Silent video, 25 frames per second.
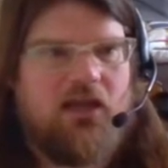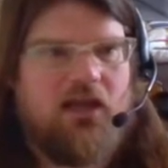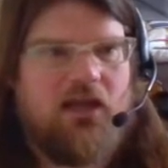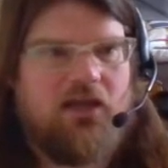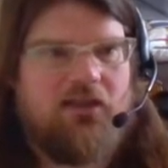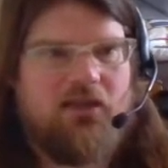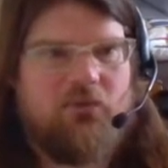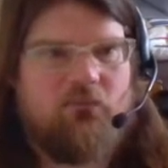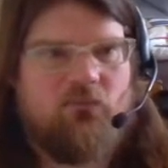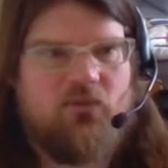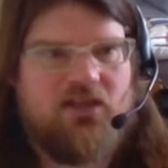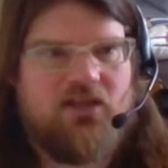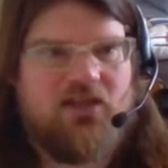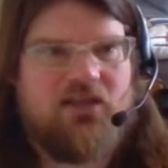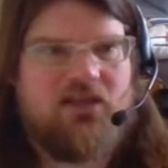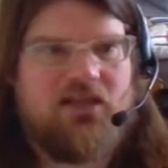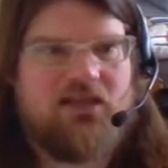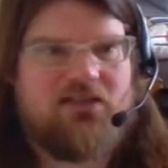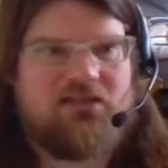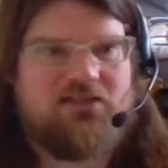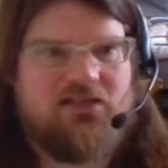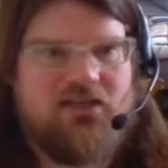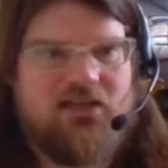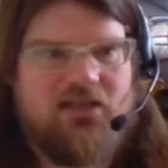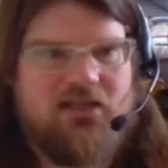And then within
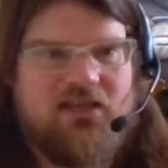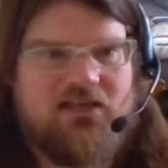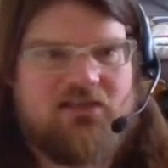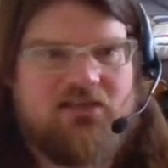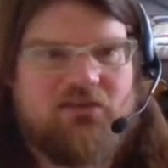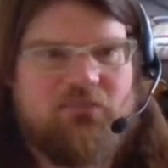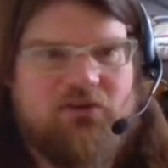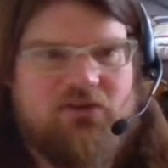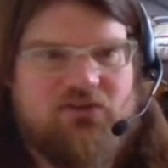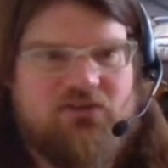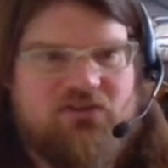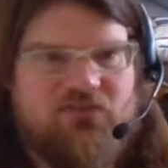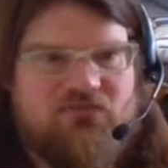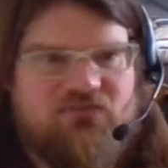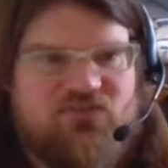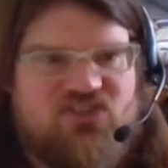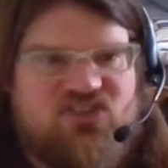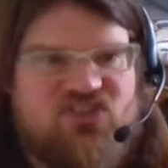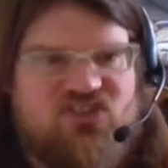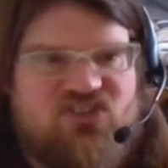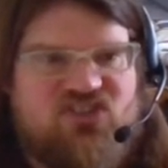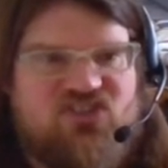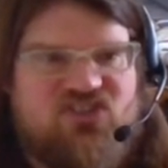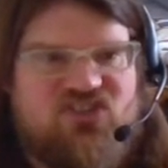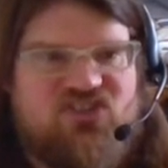that scene, there's a bunch of
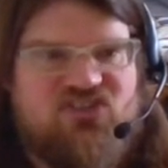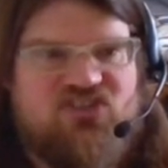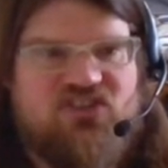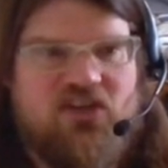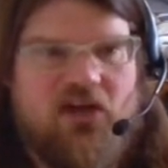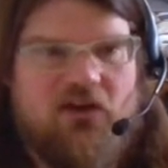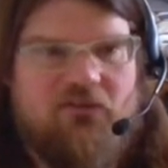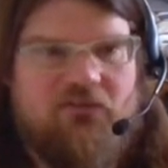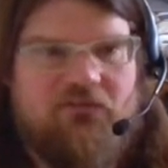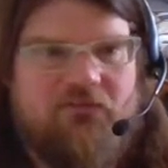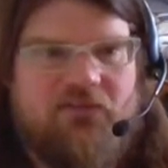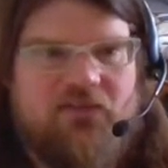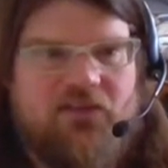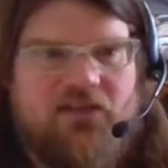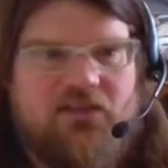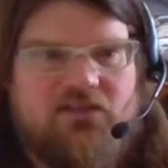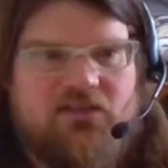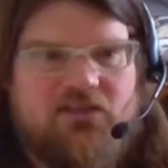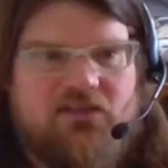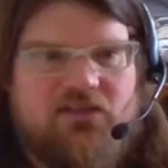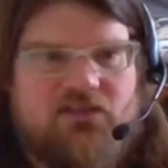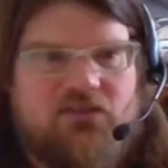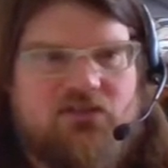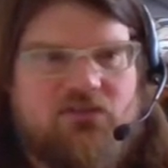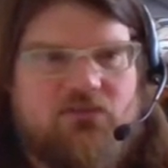stuff, and these
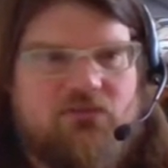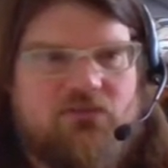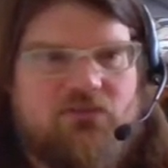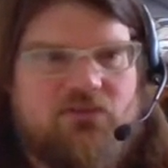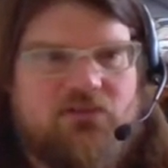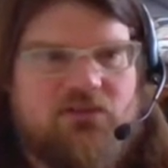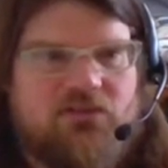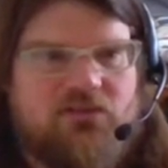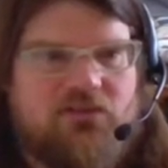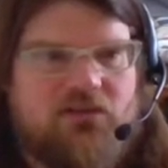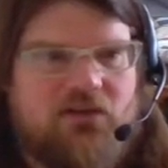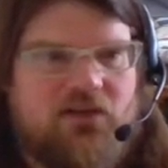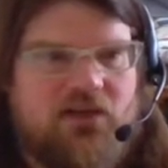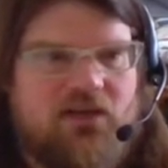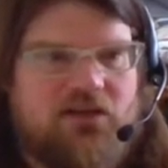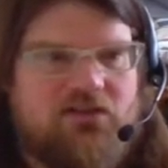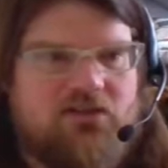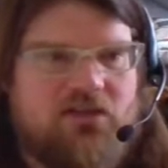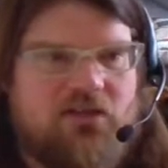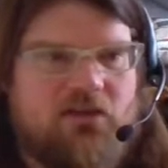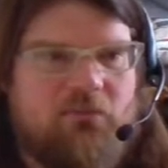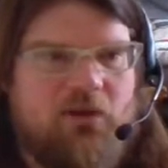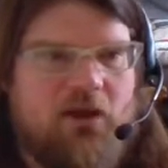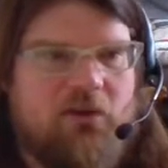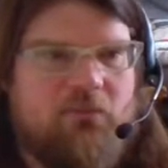are these sources. Okay,
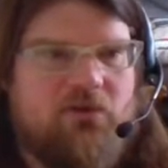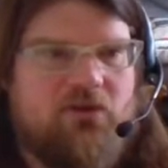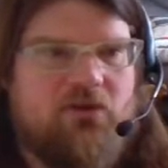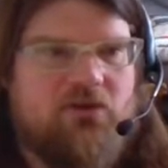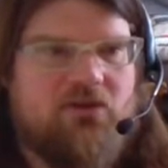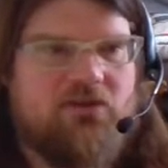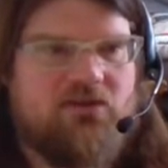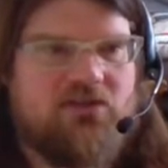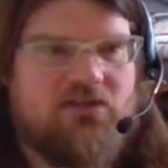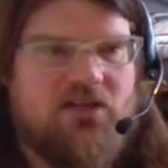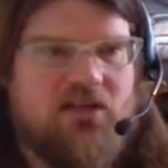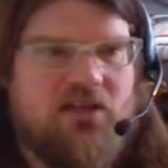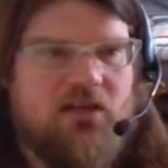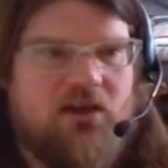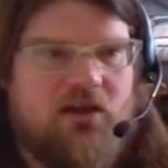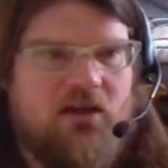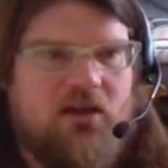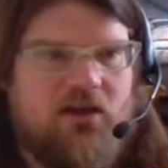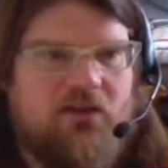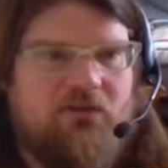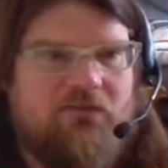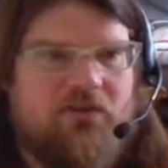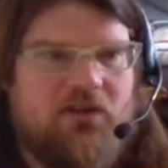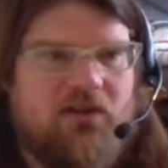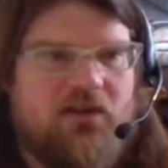so at the moment you can see that
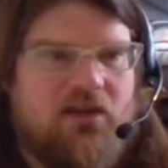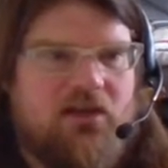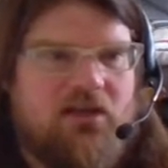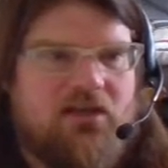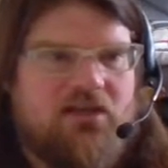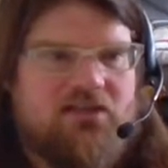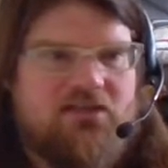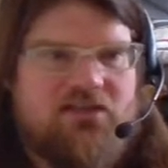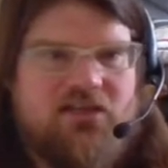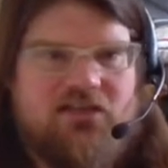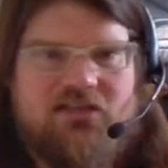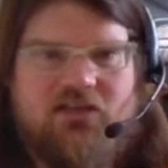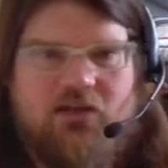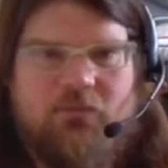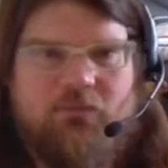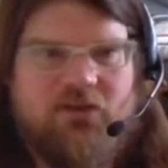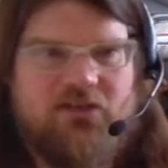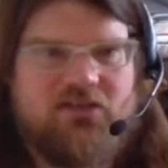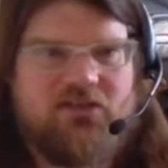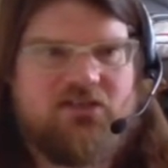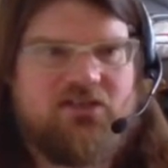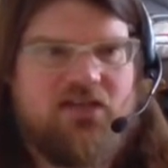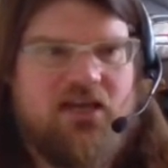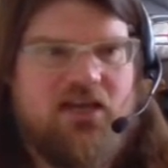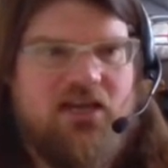I've set up a
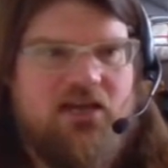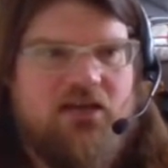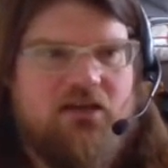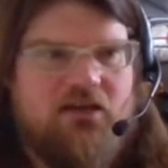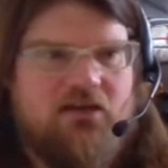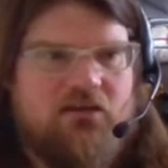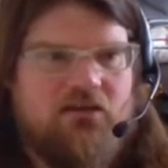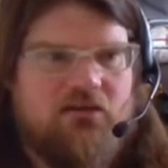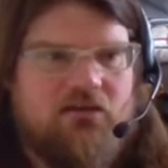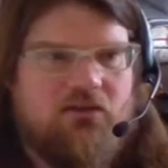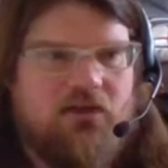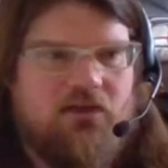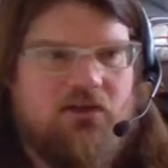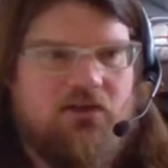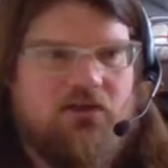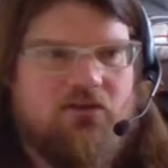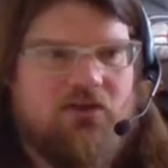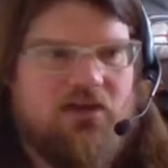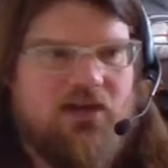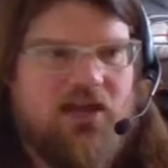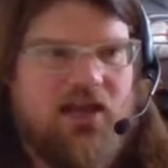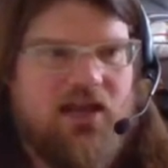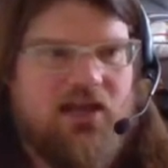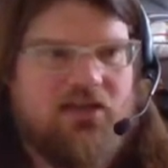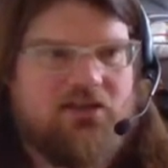scene, and you
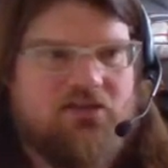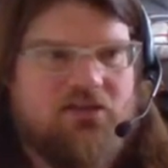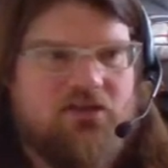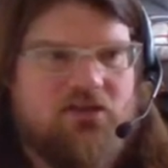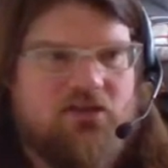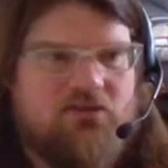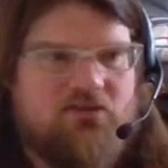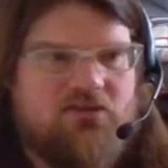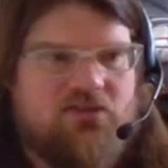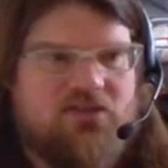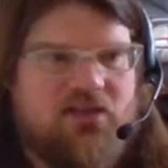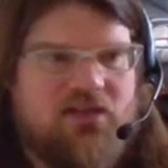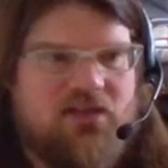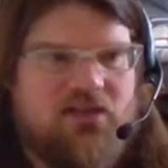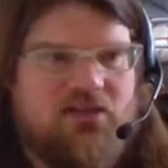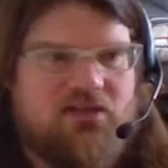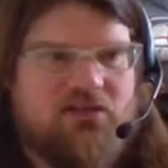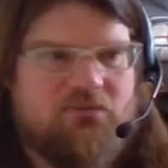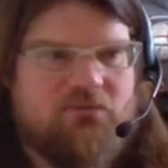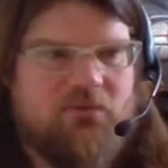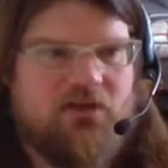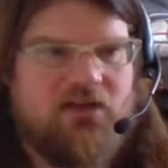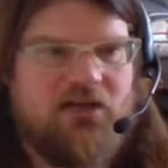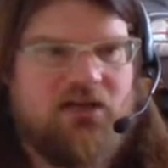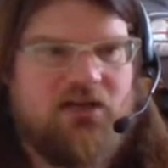can add a new scene
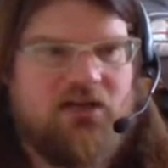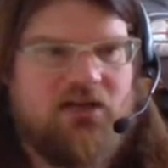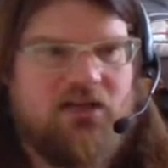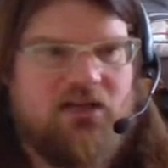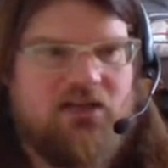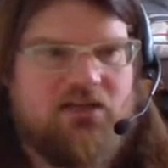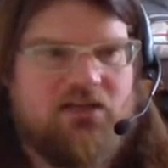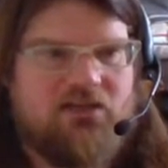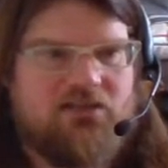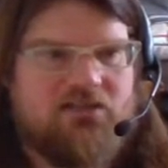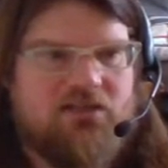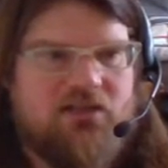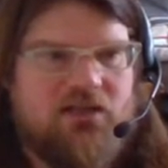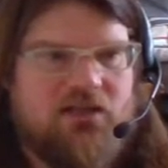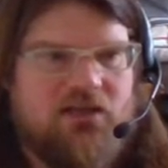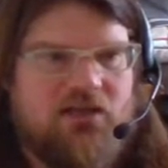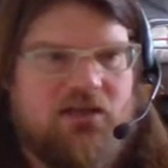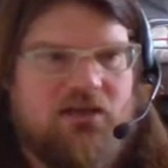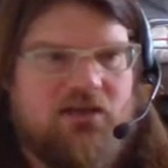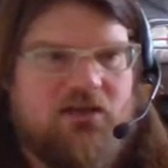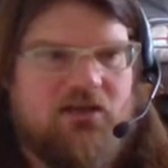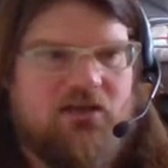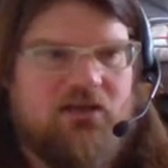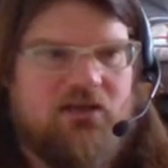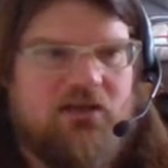just by clicking this
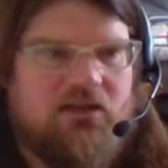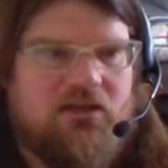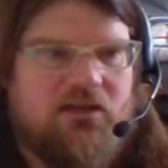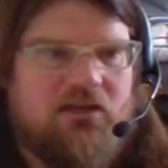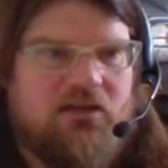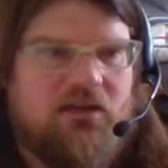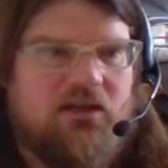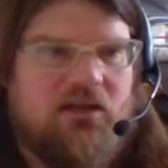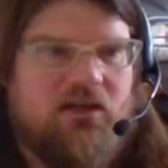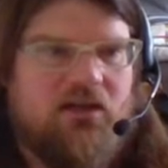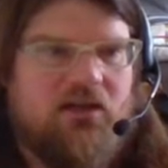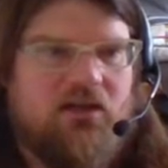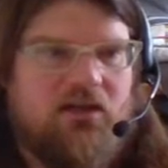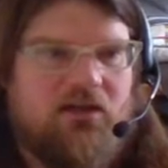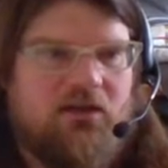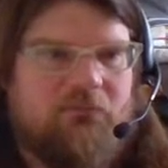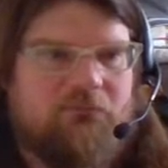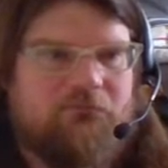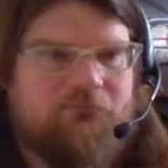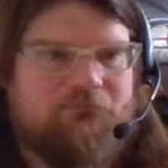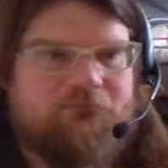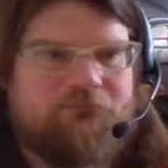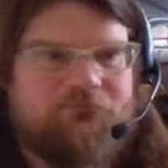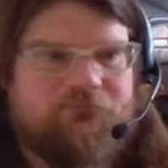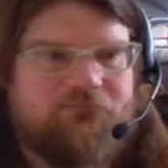
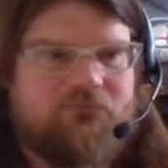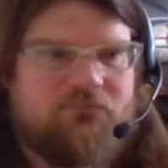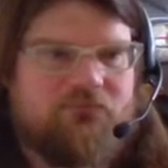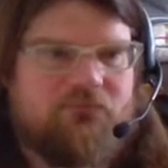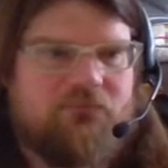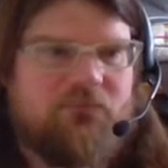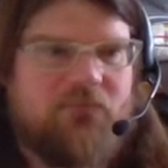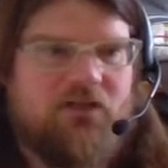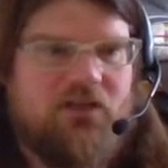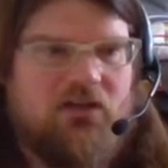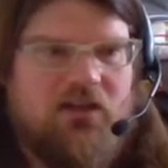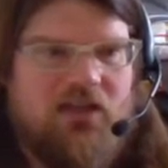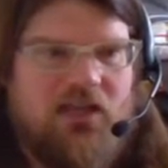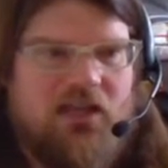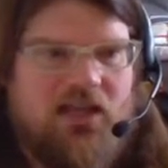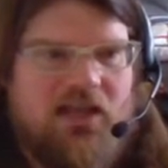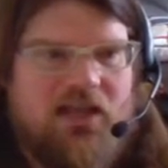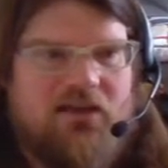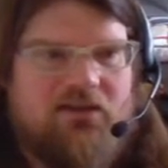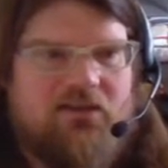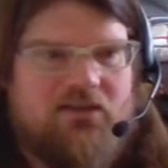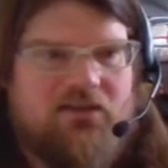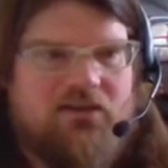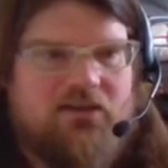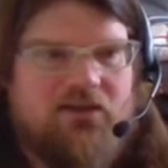little
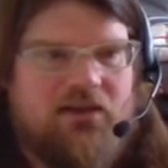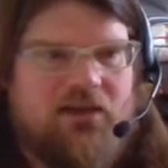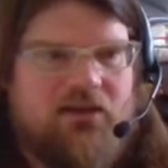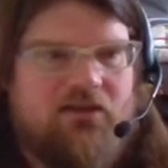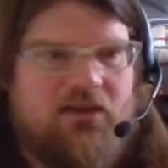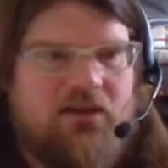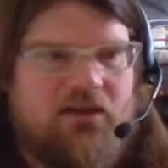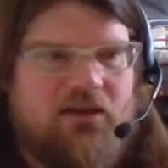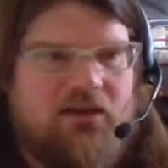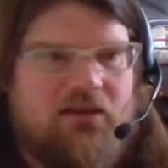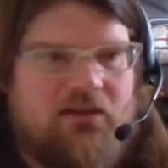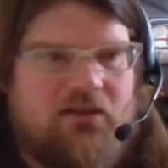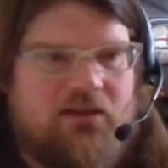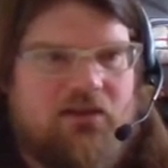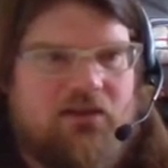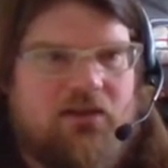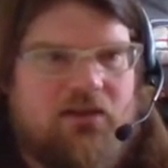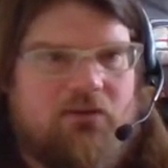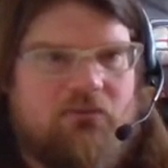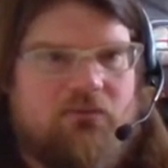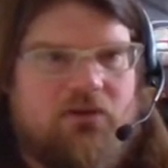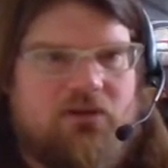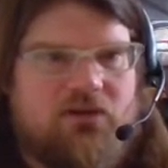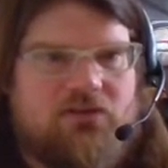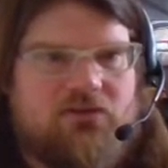add thing down here. I think
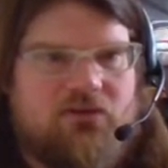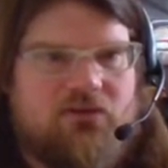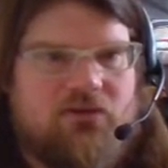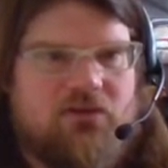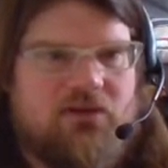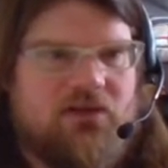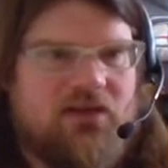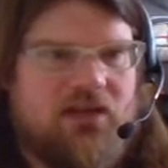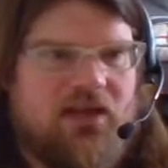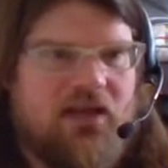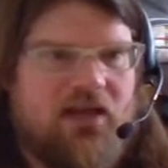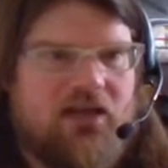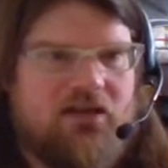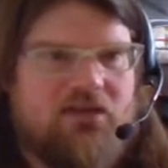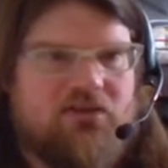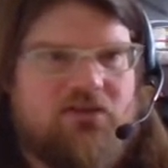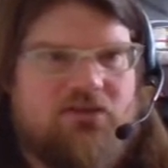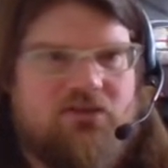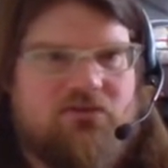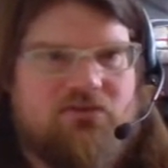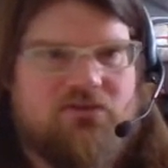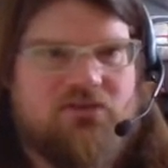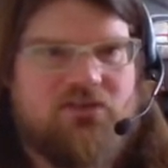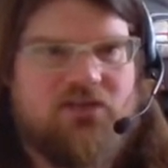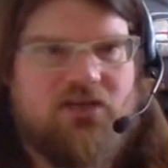that works. So I could add a
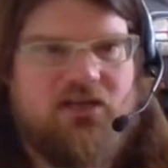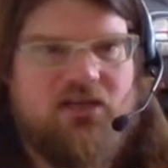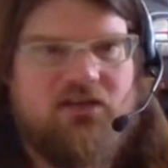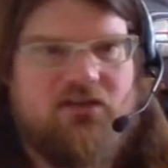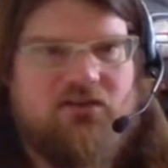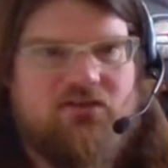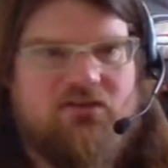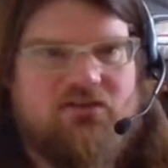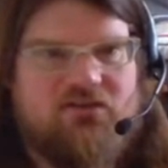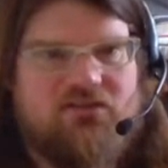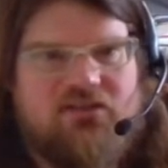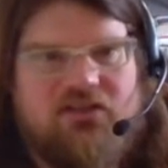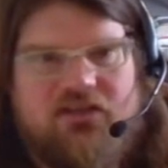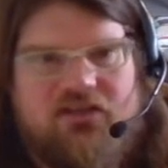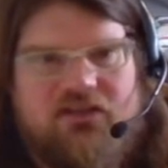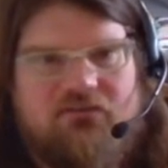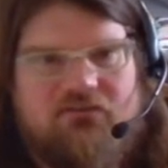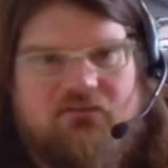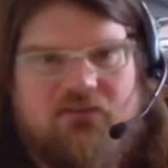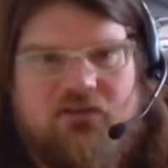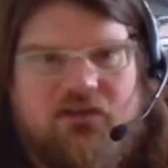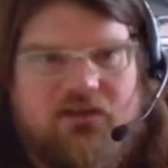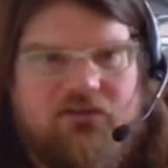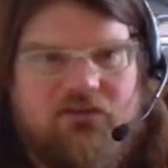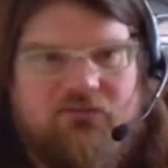new scene.
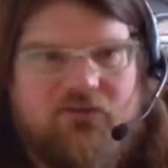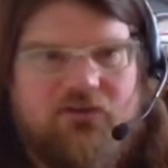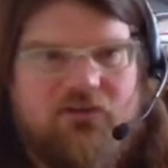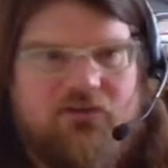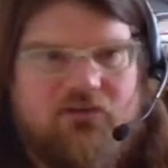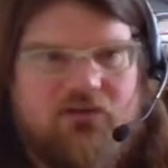I give it